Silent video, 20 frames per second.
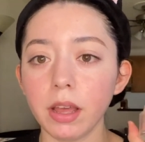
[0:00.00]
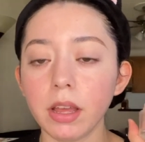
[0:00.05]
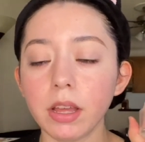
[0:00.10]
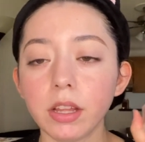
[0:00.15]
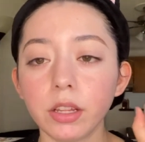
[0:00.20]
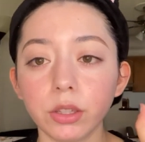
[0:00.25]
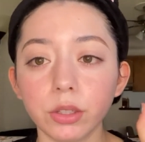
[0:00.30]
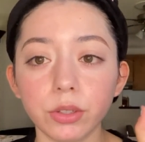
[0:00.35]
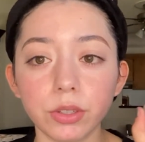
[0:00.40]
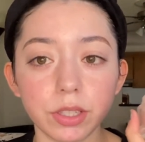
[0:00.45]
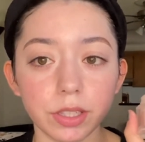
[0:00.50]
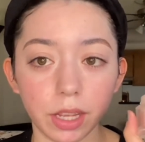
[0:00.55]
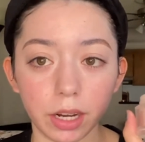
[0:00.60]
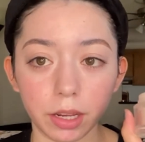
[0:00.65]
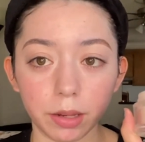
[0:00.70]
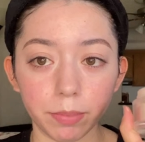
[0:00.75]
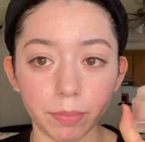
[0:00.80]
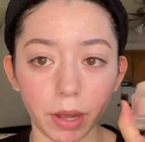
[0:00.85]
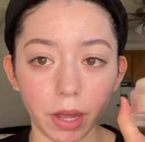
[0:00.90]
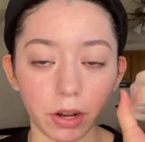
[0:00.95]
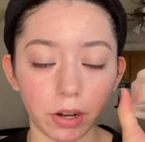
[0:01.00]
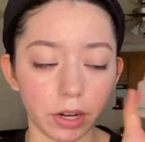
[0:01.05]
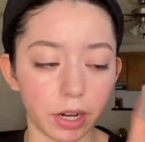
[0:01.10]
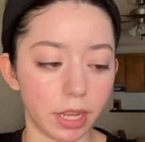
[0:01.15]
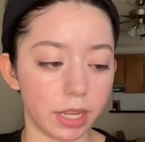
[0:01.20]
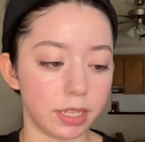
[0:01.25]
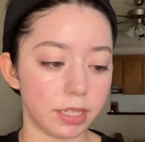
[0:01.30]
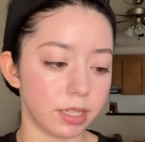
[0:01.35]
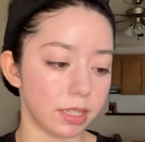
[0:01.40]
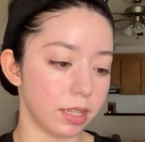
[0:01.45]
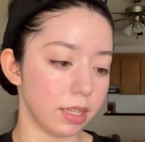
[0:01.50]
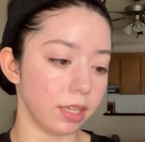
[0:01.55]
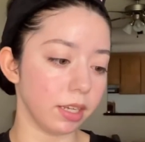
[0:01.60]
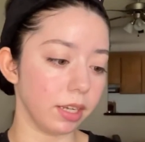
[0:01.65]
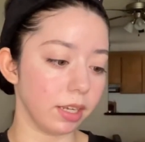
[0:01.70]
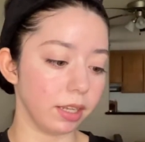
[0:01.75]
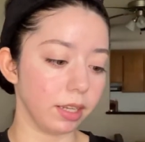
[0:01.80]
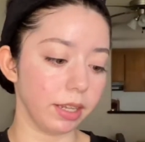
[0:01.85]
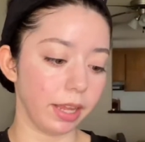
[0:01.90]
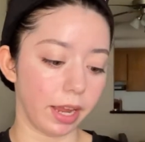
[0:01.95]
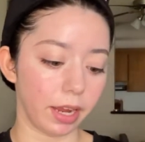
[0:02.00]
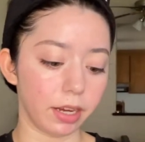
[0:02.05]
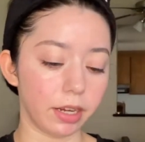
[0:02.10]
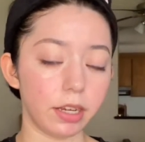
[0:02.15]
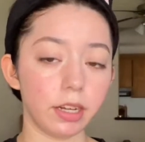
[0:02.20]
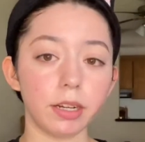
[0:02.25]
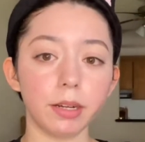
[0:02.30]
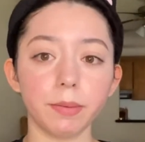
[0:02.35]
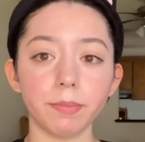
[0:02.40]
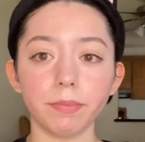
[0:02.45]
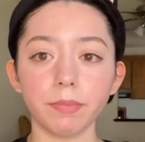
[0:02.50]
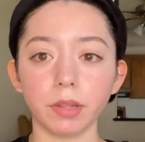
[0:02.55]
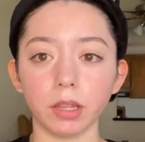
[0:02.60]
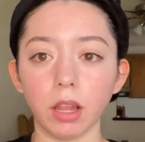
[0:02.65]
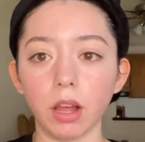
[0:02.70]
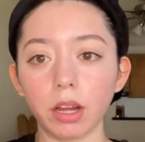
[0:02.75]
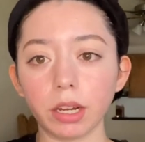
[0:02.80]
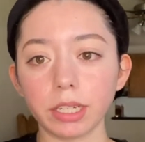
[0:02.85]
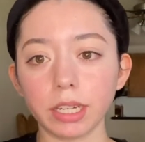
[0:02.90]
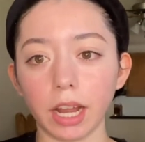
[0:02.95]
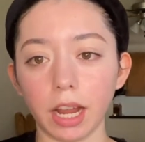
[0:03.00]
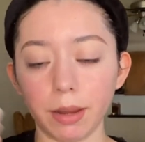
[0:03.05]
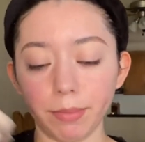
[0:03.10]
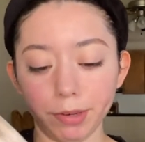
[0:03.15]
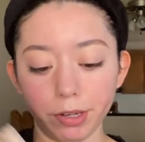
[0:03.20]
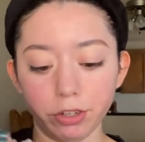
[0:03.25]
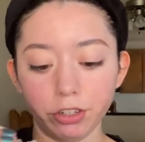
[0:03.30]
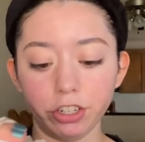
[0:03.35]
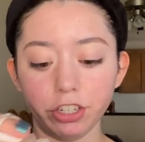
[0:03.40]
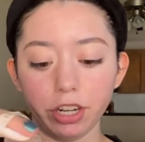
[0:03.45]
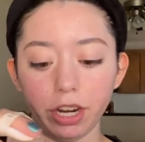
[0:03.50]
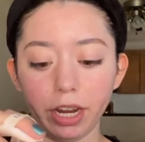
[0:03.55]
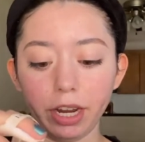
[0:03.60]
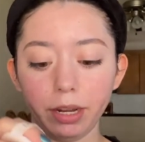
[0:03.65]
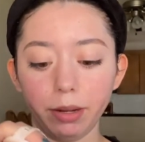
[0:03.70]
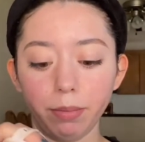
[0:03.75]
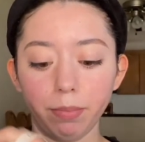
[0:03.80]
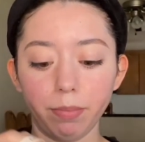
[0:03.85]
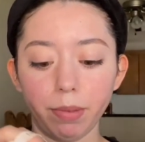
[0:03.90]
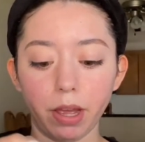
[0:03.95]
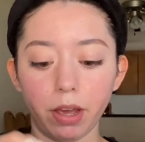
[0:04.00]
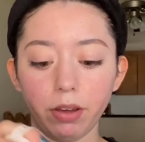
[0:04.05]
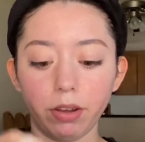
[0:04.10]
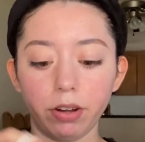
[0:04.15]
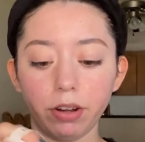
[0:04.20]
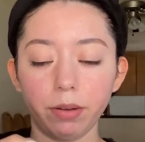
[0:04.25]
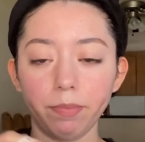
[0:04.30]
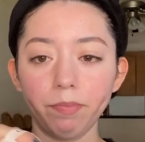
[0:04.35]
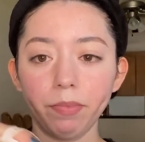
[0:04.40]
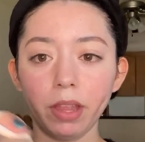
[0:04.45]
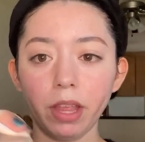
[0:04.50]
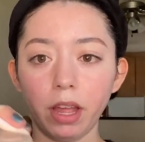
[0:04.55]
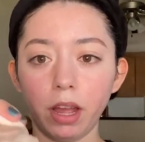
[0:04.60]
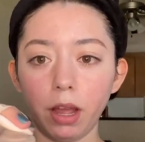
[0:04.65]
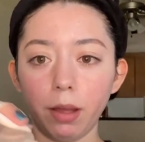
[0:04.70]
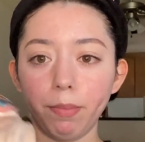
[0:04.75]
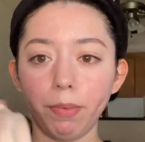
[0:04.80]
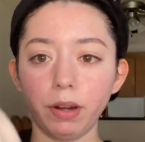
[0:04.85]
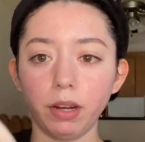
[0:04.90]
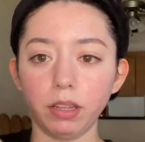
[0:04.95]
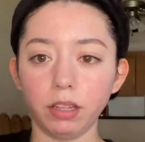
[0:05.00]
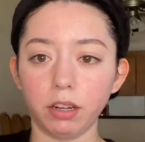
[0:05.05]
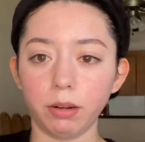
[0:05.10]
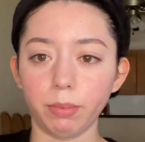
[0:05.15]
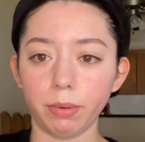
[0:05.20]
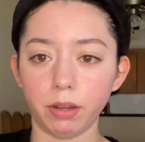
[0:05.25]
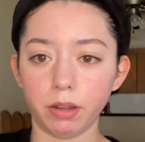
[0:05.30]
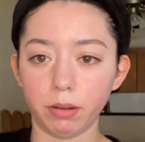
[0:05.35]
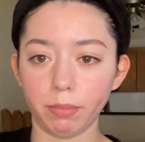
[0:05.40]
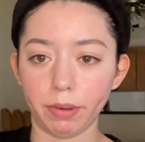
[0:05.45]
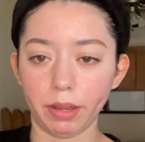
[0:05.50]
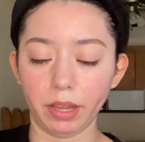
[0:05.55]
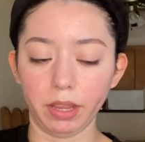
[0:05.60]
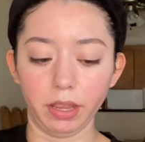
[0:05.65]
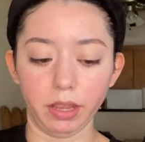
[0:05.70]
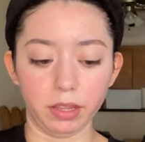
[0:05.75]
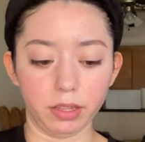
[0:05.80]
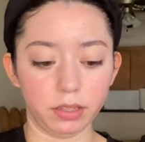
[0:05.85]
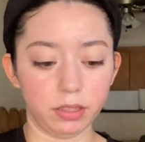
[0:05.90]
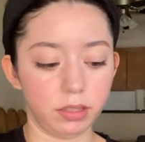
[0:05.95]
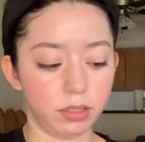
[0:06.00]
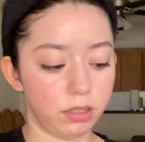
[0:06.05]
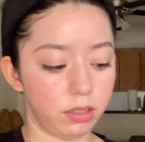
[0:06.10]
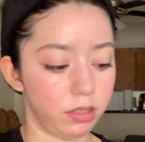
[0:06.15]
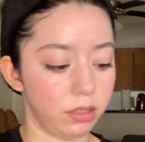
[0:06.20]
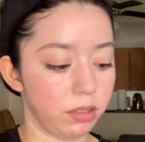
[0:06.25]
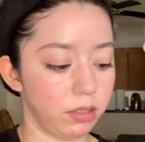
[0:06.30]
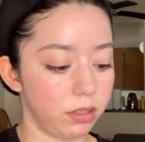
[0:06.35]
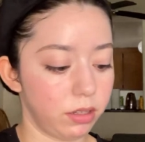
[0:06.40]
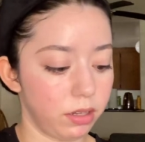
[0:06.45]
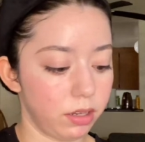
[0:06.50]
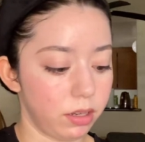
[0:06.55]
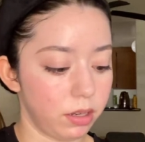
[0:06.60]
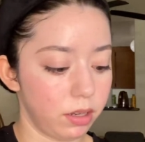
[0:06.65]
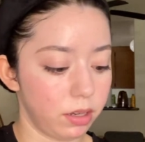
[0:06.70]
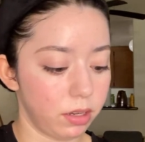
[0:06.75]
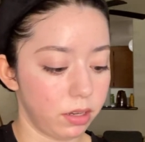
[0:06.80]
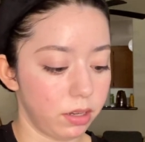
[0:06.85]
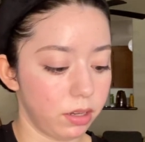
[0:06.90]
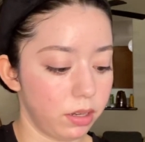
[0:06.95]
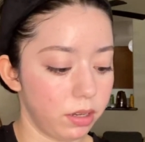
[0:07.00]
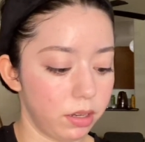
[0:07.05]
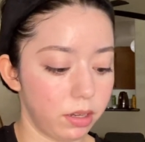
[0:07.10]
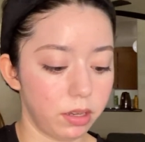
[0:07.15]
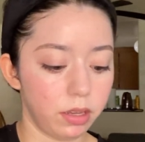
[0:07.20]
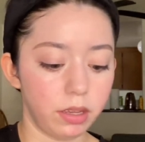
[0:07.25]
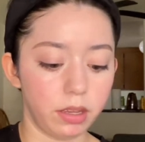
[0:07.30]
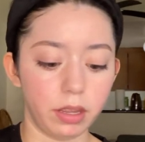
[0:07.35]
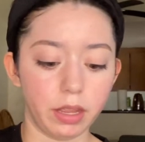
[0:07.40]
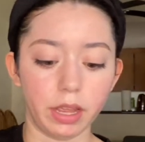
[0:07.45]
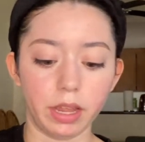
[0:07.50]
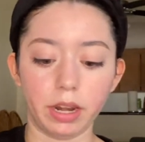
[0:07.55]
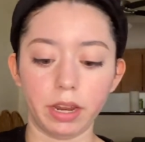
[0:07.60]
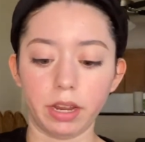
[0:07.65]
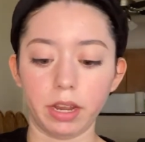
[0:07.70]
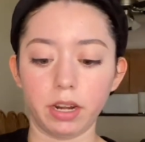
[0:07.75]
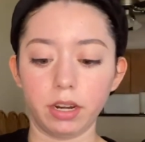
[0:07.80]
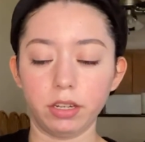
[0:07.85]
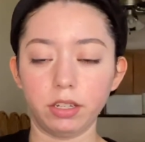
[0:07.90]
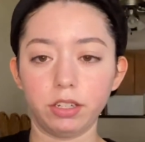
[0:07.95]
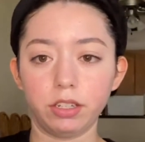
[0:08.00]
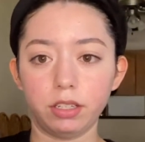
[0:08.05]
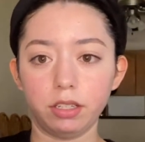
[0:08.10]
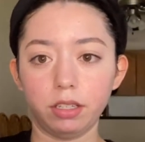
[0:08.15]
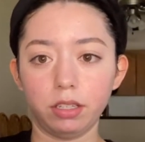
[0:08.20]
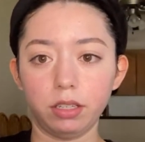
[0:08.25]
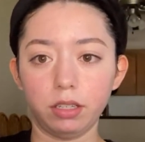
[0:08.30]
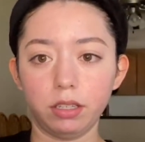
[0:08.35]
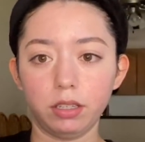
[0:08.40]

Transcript: loose setting powder. It's the Lancome Long Time No Shine powder. I put a little bit on my hands and I kind of just